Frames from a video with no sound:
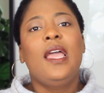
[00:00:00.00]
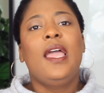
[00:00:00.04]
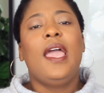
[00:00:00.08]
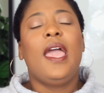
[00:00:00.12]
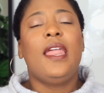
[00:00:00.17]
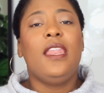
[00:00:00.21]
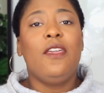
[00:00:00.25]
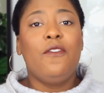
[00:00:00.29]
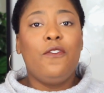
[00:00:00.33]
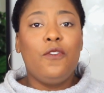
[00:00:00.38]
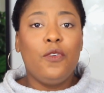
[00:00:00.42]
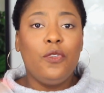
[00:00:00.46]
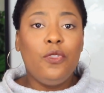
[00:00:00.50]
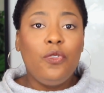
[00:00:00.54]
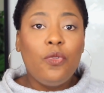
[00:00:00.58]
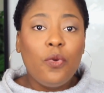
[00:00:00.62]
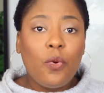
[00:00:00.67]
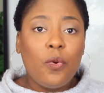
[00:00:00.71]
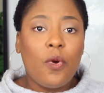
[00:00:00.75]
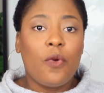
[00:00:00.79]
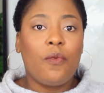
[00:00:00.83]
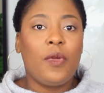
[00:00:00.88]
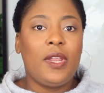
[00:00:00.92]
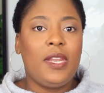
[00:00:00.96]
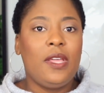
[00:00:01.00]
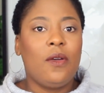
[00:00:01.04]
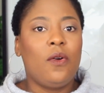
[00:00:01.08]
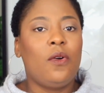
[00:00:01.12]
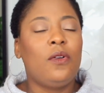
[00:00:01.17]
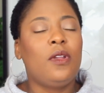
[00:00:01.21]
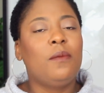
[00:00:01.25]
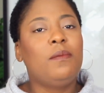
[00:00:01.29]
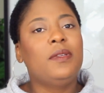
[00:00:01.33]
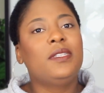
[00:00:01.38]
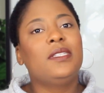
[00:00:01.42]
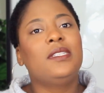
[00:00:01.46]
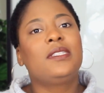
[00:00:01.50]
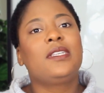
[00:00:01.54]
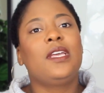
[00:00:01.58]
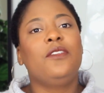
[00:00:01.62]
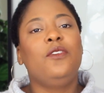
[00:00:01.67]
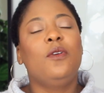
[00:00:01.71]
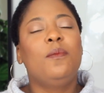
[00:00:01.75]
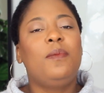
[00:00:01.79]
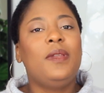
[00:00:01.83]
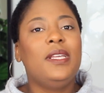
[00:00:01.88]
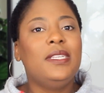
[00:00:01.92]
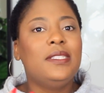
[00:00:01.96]
And if you do already own a business, can
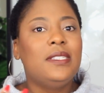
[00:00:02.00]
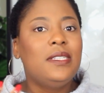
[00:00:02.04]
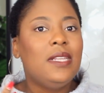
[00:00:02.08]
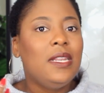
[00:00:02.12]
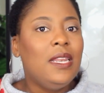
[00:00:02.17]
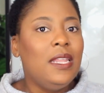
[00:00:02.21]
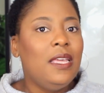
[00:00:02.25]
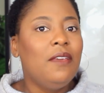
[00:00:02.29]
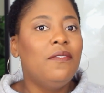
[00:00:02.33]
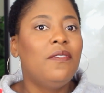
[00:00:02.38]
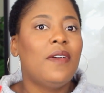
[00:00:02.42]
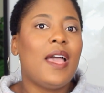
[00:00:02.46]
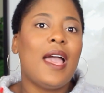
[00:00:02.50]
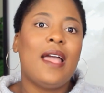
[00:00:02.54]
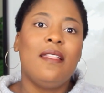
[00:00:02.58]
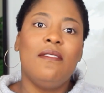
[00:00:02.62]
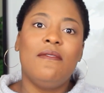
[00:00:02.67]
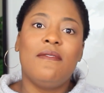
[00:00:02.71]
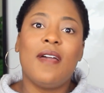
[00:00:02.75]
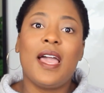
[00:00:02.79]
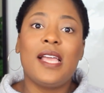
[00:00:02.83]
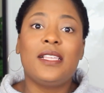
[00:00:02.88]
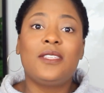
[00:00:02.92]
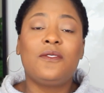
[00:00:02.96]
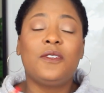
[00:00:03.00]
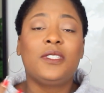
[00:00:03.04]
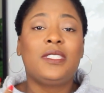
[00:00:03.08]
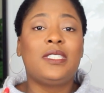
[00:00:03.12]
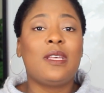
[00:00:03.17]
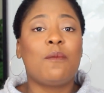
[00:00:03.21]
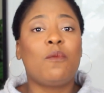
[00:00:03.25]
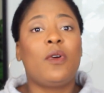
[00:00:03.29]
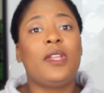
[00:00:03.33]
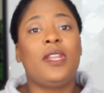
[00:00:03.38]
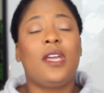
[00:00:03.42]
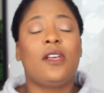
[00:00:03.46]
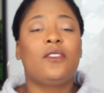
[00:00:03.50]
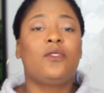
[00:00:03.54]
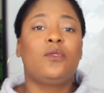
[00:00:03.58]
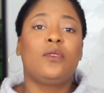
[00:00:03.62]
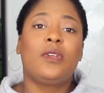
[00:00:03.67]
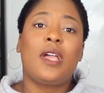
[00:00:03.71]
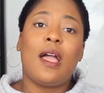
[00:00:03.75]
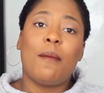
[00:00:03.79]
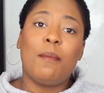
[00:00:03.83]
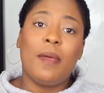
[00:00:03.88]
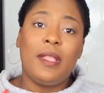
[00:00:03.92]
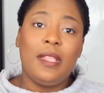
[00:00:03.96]
you please leave advice for someone else to
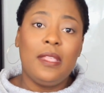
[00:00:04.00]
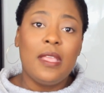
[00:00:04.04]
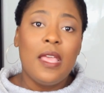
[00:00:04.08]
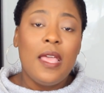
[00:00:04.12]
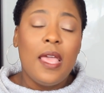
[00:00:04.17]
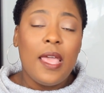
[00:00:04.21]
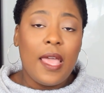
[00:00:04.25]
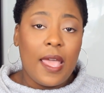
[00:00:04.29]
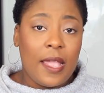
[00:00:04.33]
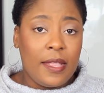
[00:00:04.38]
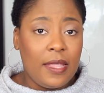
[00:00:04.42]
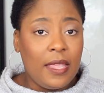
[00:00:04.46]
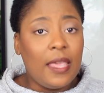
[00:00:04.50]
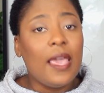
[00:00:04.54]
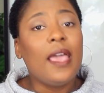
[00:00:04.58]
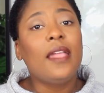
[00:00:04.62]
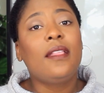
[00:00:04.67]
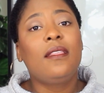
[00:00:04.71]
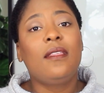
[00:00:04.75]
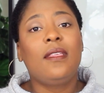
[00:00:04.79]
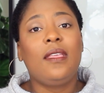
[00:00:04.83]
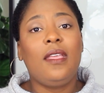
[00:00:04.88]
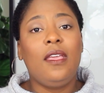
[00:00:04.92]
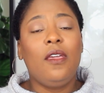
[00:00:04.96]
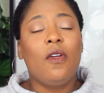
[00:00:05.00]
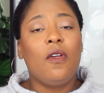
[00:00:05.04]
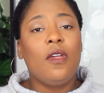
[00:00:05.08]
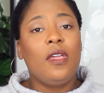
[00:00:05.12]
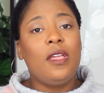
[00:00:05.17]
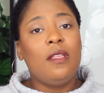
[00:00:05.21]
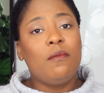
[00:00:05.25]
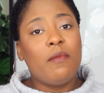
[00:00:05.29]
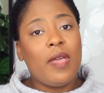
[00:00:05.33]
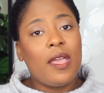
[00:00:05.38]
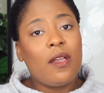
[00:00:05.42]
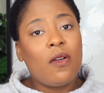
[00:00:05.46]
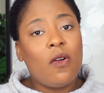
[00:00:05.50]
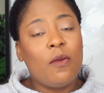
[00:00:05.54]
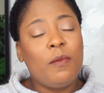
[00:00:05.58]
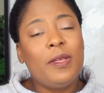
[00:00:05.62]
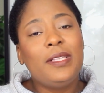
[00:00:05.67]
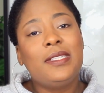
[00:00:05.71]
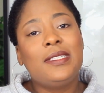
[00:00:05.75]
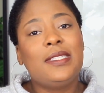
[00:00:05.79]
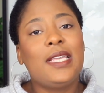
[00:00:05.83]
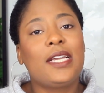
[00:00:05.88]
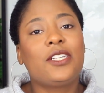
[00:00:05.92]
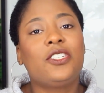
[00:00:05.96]
come in and get here in my
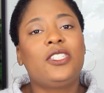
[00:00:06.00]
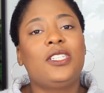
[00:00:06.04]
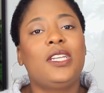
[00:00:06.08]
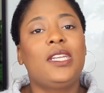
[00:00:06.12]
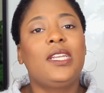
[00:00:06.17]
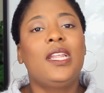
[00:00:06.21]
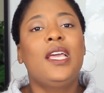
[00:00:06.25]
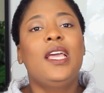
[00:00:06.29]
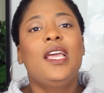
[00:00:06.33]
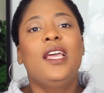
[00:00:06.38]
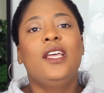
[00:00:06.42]
comment section?